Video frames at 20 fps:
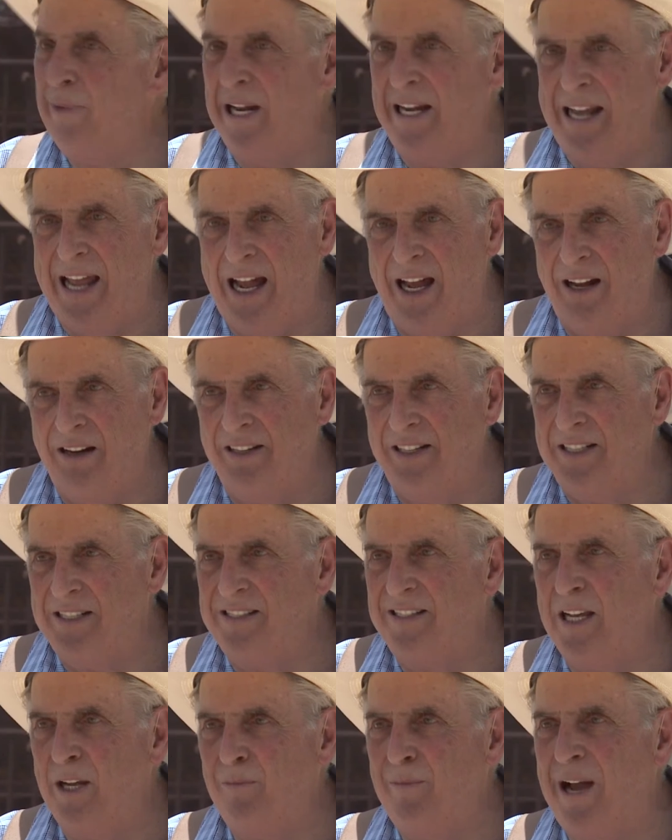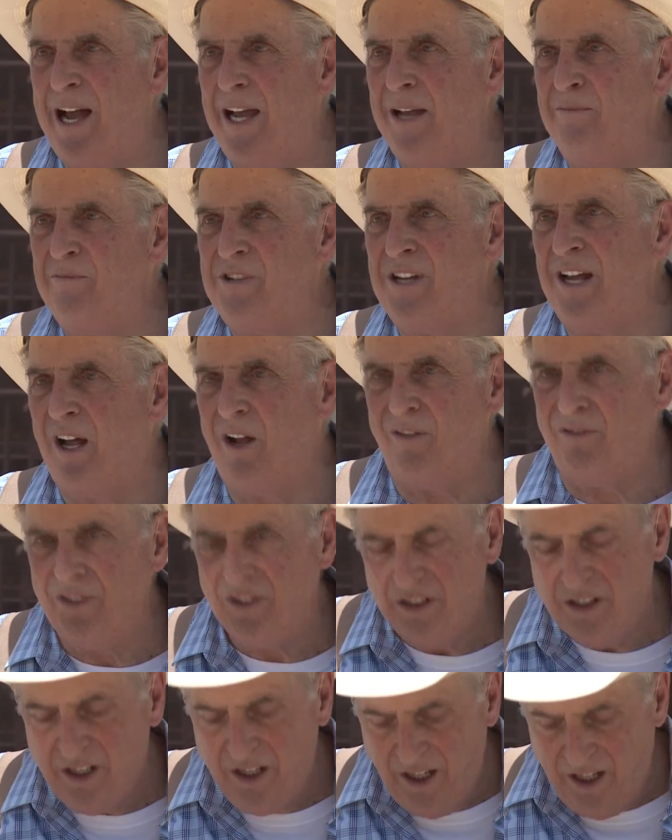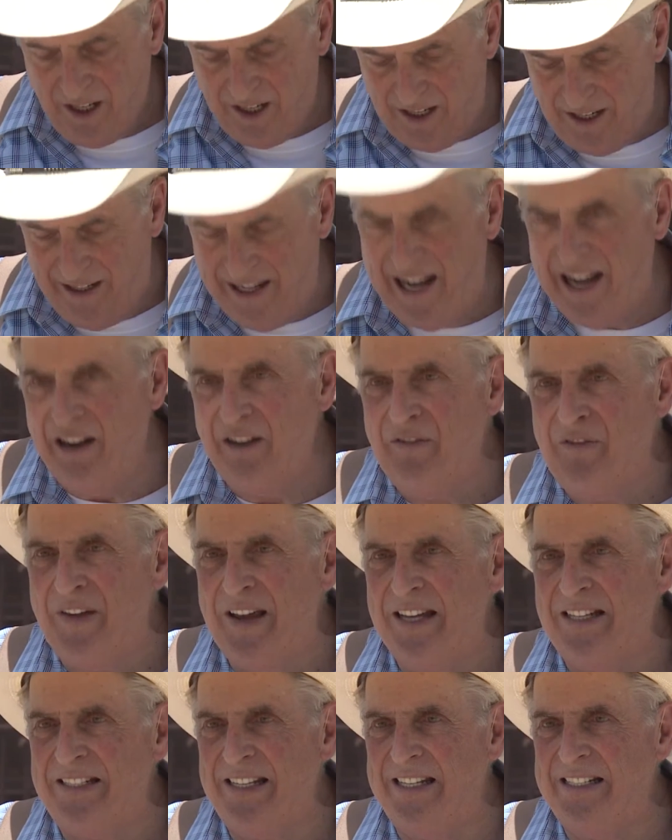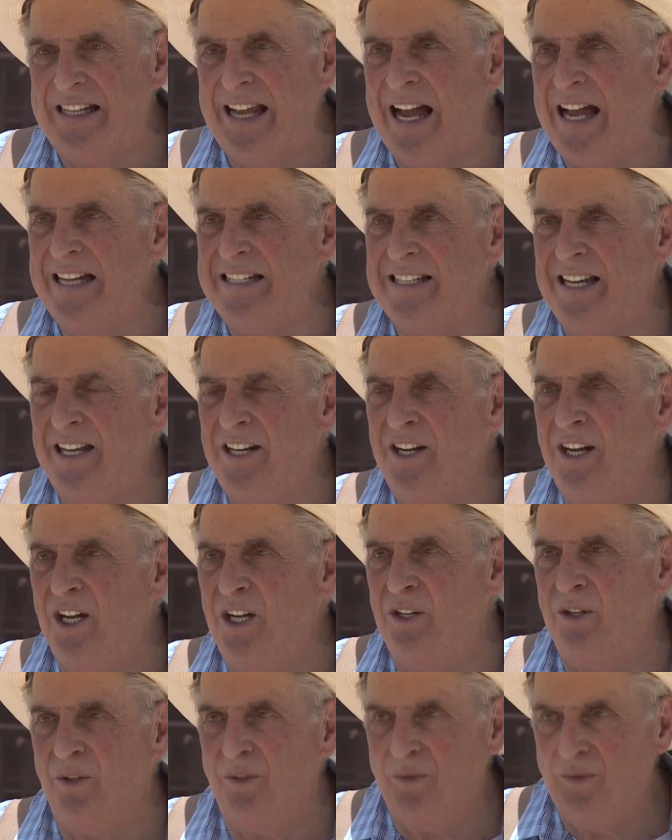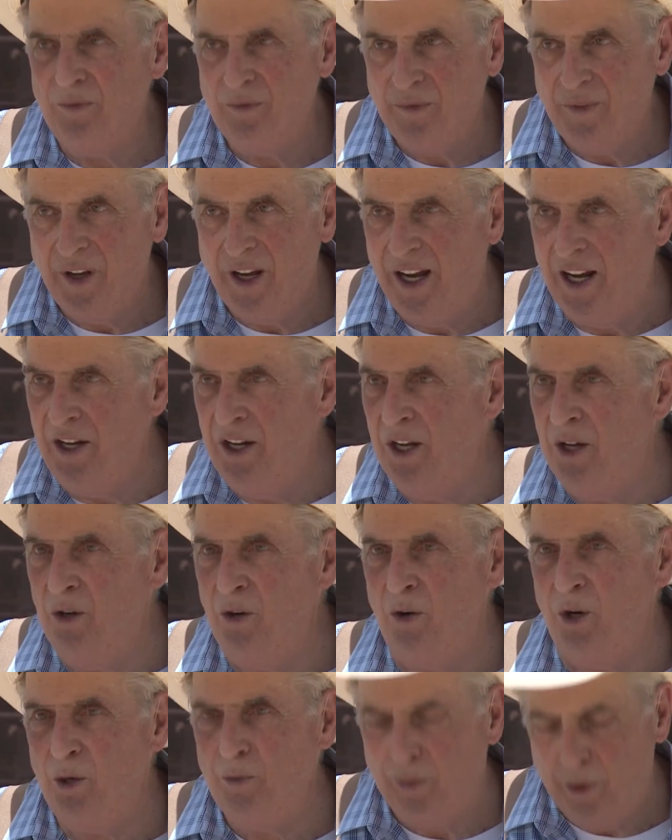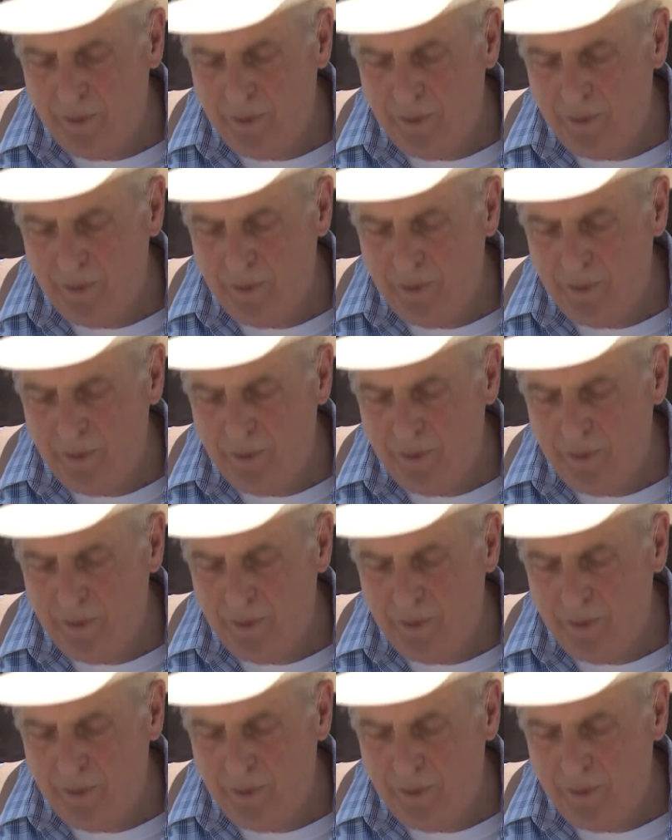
and down this thing by himself and, down, and face these guys unknown, unknown group